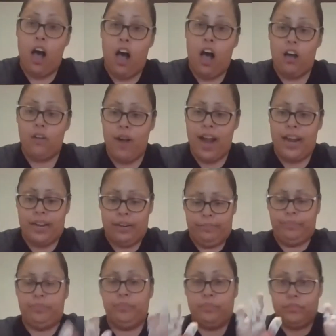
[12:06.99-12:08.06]
All right,
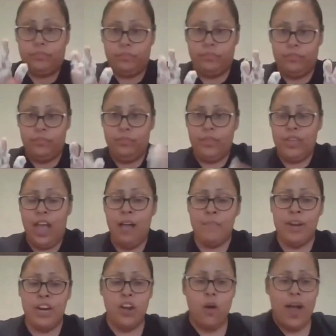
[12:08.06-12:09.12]
I'm
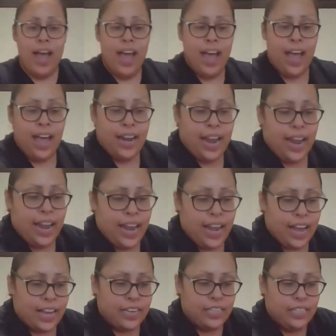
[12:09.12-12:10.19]
gonna go ahead
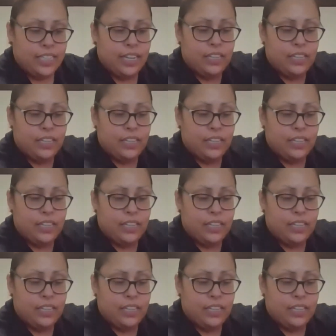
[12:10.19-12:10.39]
and